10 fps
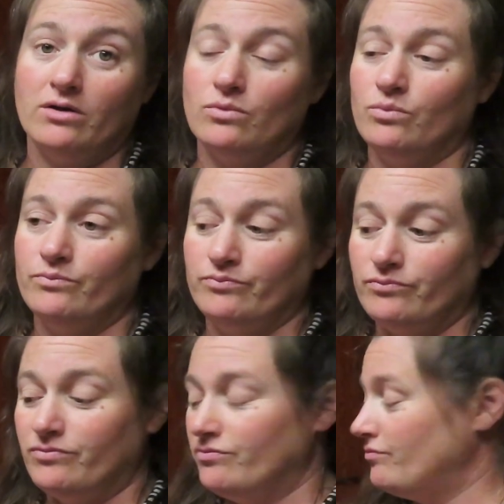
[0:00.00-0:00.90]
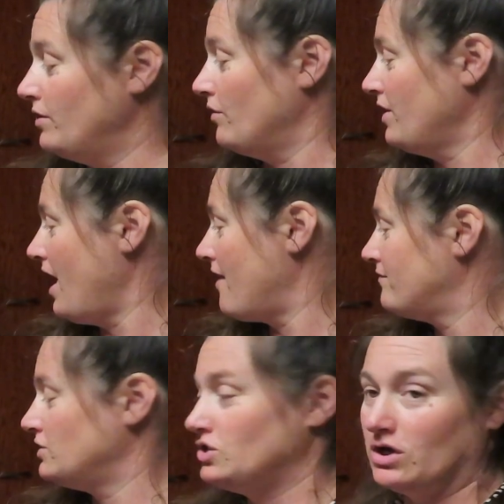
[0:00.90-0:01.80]
or they
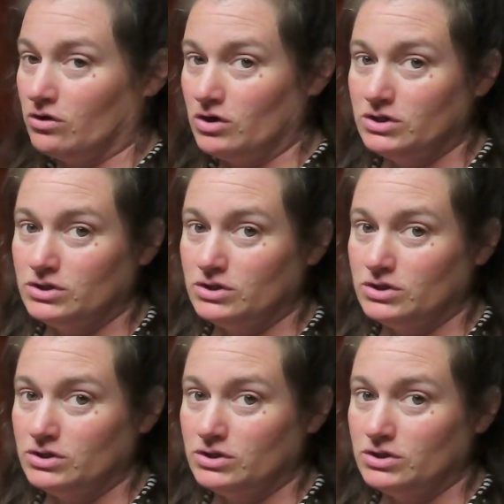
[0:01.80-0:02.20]
have the jiggler